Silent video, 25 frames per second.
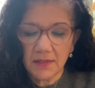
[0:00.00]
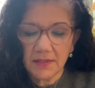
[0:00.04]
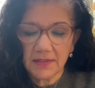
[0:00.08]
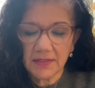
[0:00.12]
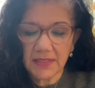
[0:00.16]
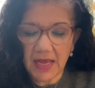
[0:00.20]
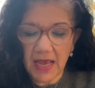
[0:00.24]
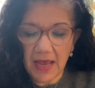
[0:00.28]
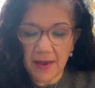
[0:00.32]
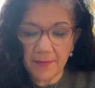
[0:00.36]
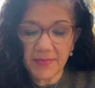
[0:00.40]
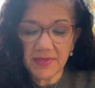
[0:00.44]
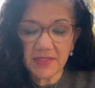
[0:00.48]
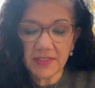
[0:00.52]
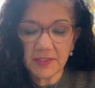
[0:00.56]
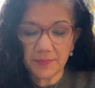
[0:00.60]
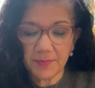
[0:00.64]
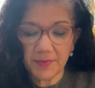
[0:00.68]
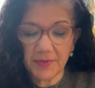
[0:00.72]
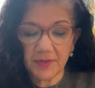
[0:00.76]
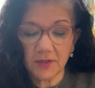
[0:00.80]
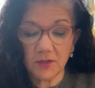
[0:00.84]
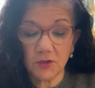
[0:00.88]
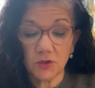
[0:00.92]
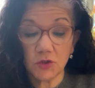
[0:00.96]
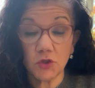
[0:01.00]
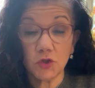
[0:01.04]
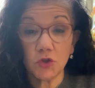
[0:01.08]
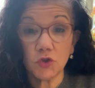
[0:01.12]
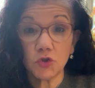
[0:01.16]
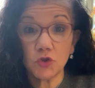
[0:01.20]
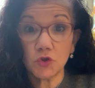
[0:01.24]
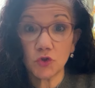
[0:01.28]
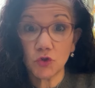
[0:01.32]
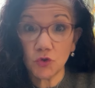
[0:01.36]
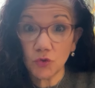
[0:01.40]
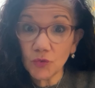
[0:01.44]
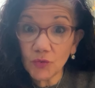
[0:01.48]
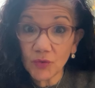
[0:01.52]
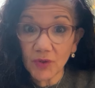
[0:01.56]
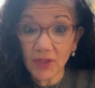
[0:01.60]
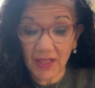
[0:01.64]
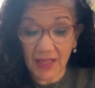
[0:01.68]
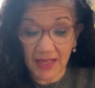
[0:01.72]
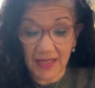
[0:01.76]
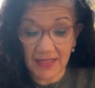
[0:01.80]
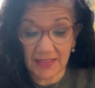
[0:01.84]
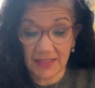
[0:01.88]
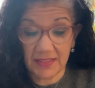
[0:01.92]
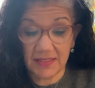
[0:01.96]
Tommy spilled two
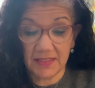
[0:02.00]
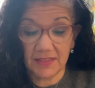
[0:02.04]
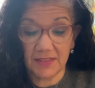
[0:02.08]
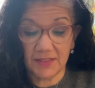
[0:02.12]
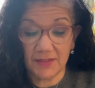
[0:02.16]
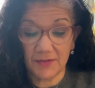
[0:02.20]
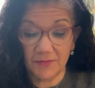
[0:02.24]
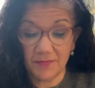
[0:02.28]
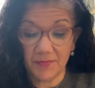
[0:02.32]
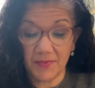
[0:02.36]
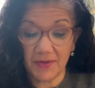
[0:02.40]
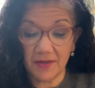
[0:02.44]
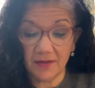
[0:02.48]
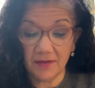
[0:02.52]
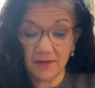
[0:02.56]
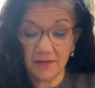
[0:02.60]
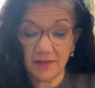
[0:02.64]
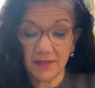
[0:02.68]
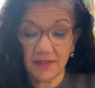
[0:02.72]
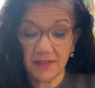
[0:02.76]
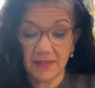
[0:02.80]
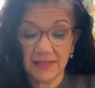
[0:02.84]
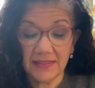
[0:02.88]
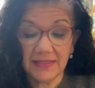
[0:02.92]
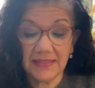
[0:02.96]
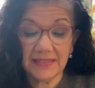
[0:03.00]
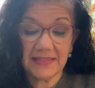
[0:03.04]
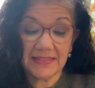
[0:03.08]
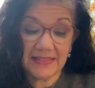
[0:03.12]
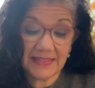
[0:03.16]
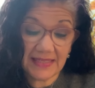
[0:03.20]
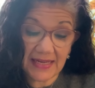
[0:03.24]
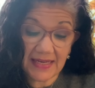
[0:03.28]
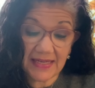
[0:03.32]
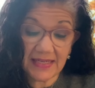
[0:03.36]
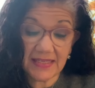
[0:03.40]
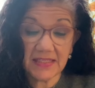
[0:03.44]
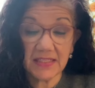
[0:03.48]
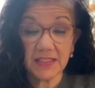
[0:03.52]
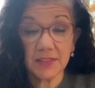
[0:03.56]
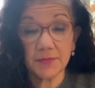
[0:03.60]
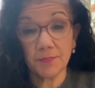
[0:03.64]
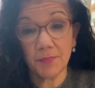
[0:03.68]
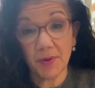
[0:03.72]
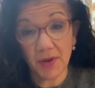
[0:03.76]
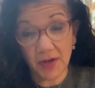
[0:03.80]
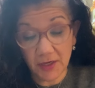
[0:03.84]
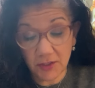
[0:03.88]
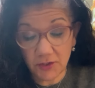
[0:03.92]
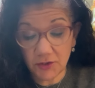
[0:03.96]
glasses of milk. Dennis
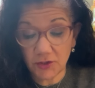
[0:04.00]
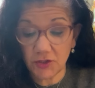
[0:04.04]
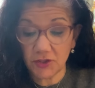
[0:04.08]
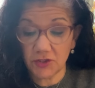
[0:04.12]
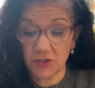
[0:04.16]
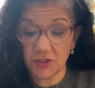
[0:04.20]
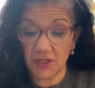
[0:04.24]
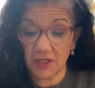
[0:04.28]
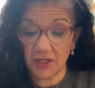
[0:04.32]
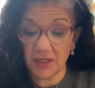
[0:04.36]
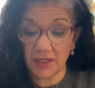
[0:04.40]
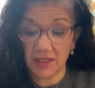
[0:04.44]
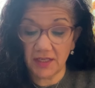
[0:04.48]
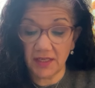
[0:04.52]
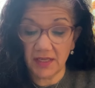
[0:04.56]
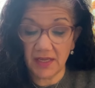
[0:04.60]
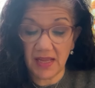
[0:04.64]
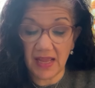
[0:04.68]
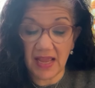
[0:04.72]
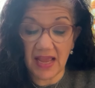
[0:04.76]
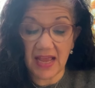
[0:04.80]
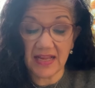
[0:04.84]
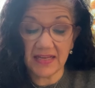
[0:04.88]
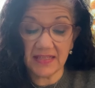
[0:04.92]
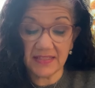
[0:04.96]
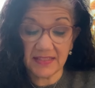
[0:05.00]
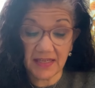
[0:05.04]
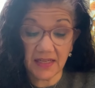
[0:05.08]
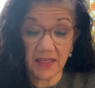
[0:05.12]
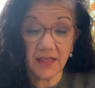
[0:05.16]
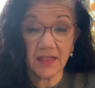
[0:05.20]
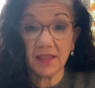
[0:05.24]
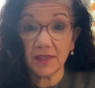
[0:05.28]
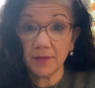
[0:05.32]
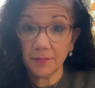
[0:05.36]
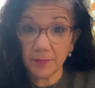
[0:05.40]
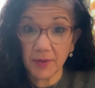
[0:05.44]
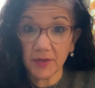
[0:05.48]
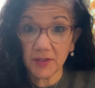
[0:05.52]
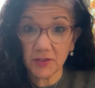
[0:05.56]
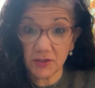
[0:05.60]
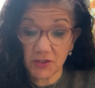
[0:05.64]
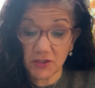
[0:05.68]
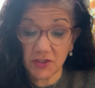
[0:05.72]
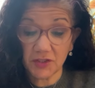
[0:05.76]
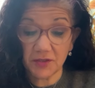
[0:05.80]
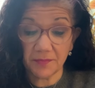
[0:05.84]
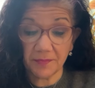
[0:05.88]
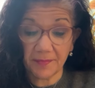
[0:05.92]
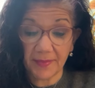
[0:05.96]
punched Dougie, and Dougie
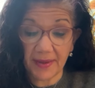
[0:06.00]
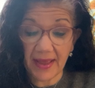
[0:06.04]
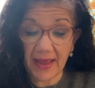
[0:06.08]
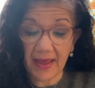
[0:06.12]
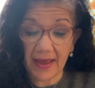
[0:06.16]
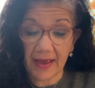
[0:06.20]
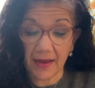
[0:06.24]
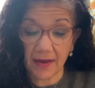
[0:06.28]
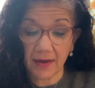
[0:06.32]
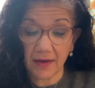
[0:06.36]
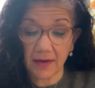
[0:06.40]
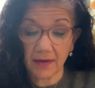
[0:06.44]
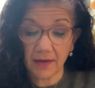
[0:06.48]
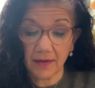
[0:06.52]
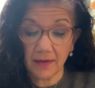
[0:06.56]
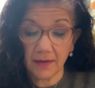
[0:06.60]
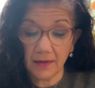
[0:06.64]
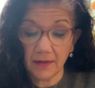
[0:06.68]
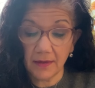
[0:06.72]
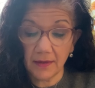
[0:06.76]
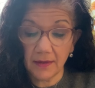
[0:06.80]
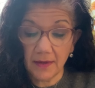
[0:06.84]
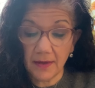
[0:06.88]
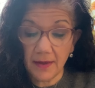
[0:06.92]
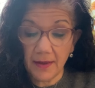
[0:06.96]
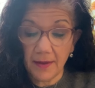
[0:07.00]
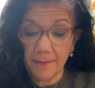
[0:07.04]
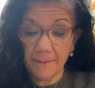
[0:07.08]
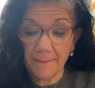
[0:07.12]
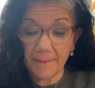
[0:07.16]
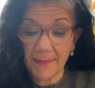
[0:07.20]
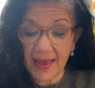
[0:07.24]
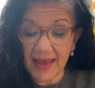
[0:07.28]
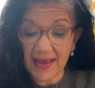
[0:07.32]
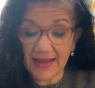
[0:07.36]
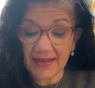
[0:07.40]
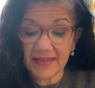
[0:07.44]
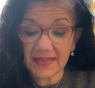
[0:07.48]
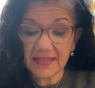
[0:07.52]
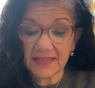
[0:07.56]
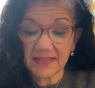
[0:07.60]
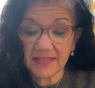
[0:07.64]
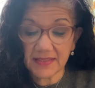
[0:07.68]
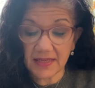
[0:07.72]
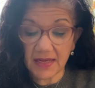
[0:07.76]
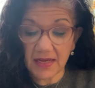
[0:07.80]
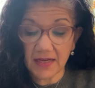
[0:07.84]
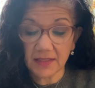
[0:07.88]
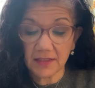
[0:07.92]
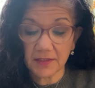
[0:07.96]
punched him back. Maggie
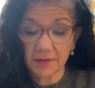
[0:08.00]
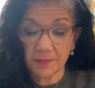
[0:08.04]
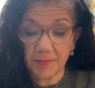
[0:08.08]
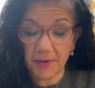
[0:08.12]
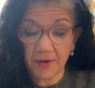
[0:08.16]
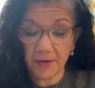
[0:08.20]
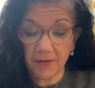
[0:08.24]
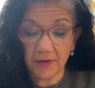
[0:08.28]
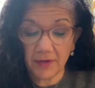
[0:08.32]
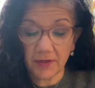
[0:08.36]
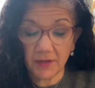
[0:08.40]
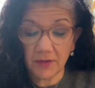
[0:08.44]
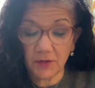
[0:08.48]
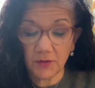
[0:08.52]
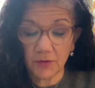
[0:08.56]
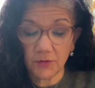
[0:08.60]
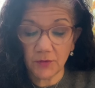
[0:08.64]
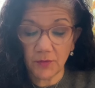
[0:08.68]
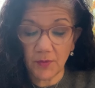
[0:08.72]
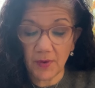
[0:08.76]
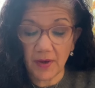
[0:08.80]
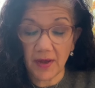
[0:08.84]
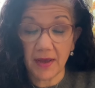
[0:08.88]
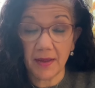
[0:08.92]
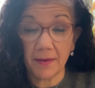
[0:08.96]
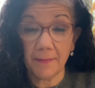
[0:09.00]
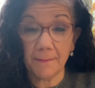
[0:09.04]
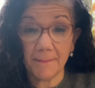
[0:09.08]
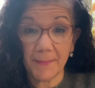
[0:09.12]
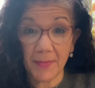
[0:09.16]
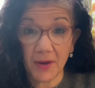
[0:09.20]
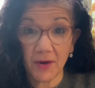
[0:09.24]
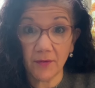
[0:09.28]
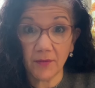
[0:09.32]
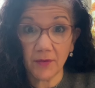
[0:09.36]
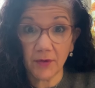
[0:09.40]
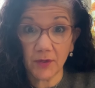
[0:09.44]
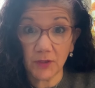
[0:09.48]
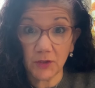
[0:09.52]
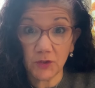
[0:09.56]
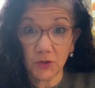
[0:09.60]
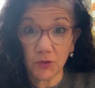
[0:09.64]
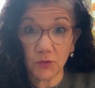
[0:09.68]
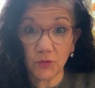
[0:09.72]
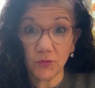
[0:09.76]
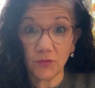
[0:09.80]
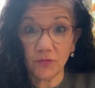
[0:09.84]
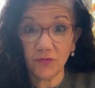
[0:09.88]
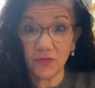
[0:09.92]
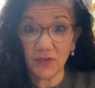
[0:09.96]
socked Mary Lou, and Mary
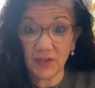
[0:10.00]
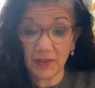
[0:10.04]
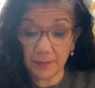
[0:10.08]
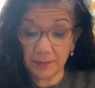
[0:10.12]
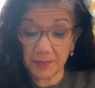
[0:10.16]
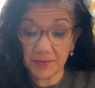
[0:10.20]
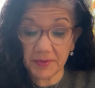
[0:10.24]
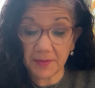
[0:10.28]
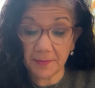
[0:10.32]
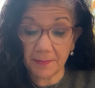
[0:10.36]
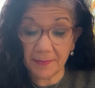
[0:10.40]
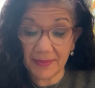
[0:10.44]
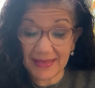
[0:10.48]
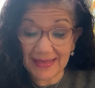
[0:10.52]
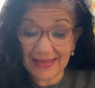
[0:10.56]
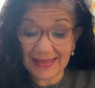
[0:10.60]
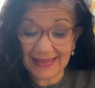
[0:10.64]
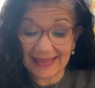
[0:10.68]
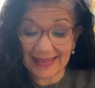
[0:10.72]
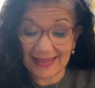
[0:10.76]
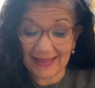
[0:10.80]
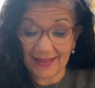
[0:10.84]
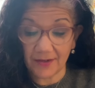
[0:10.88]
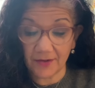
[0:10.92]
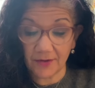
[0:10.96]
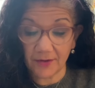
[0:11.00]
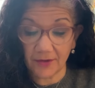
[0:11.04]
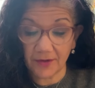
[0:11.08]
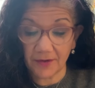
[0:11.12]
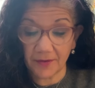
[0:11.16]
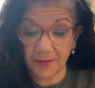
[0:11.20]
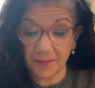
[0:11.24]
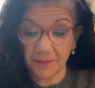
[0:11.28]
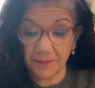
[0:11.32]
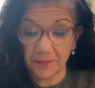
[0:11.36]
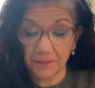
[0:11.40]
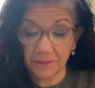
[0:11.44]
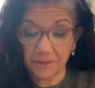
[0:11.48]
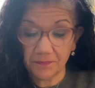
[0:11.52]
Lou flipped a bean at her.